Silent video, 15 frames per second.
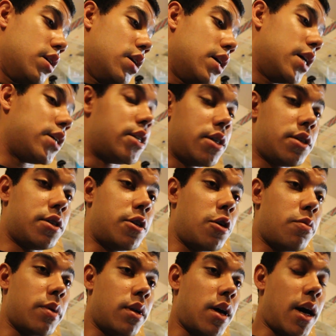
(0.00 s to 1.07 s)
It's just
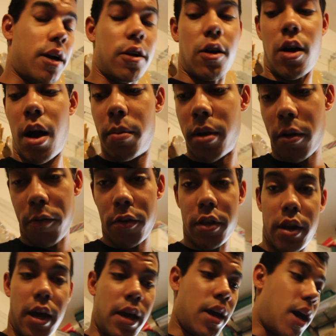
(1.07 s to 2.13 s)
stupid. I don't know. I'm done for the
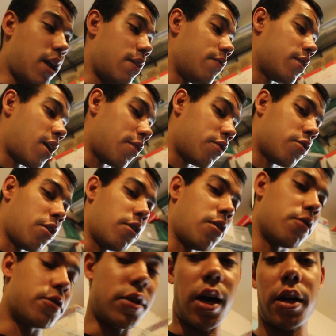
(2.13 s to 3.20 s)
day. I didn't even care if this car
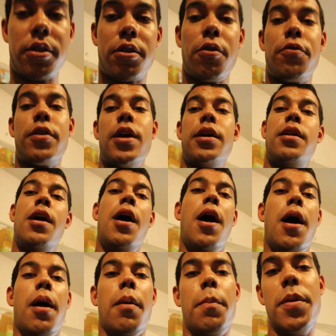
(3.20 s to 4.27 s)
goes or not. Don't forget,
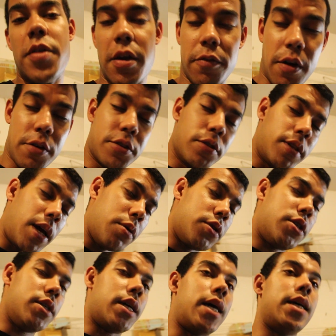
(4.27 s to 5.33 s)
be thankful for every single day. We'll
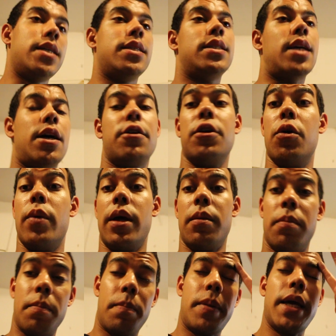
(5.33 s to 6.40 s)
see you guys, I don't know
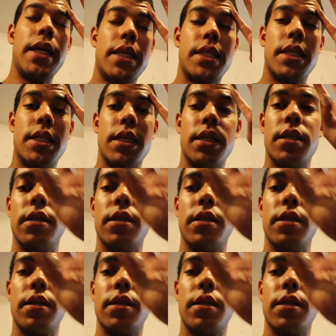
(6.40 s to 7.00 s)
when. Peace.